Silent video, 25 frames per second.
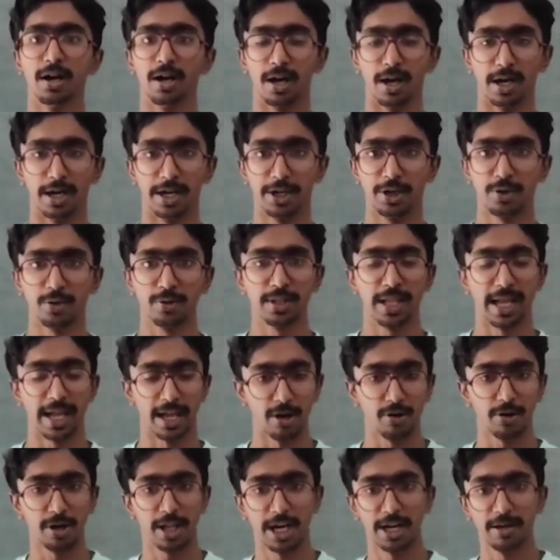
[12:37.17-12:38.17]
into the
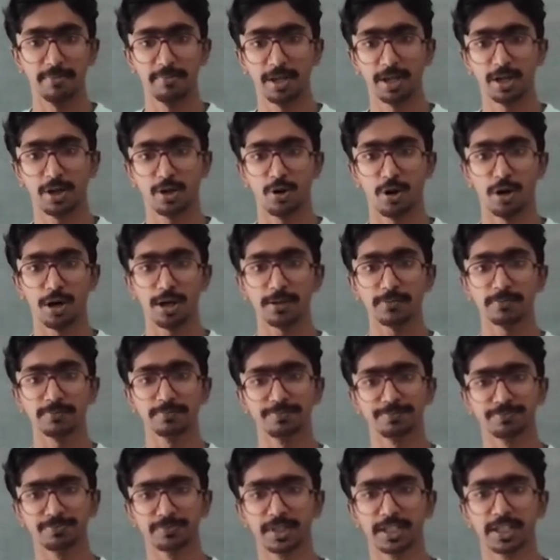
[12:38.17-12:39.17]
aerodynamic chord,
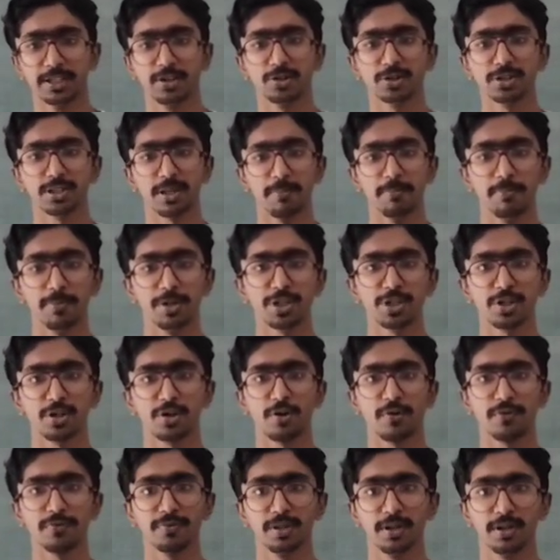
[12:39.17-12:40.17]
into summation
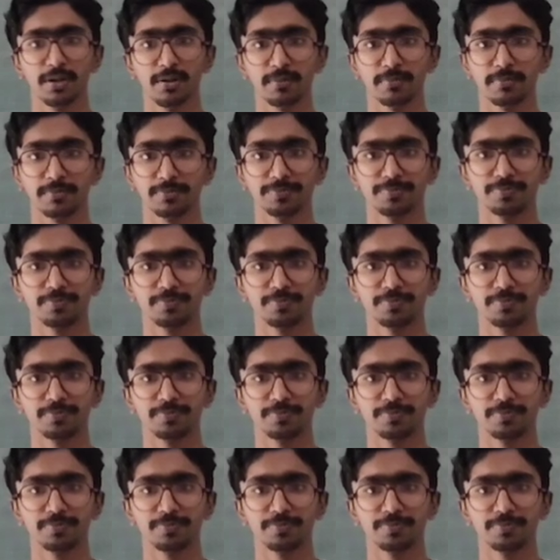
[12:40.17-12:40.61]
of the